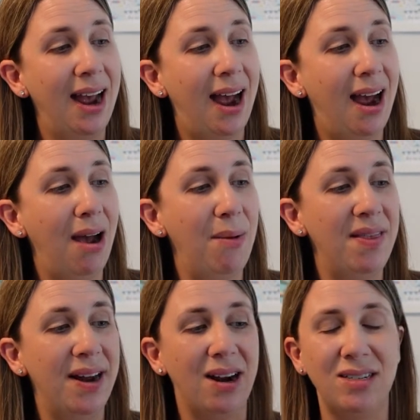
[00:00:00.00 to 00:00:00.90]
and
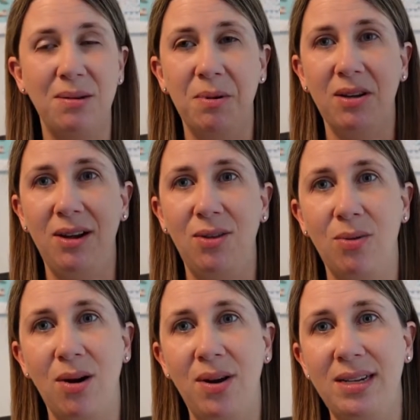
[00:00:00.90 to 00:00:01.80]
then I'll typically
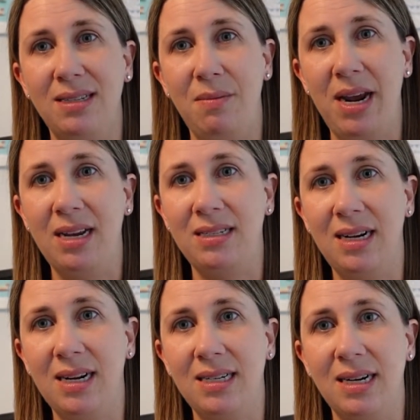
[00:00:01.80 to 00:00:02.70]
throw in some hand
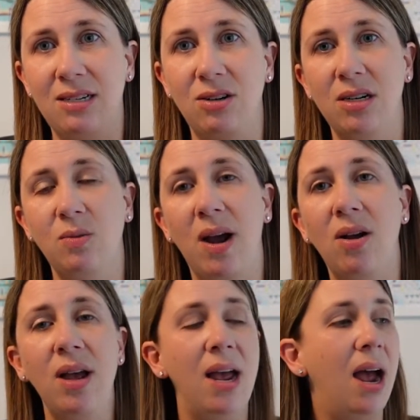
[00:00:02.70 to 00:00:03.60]
sanitizer as well.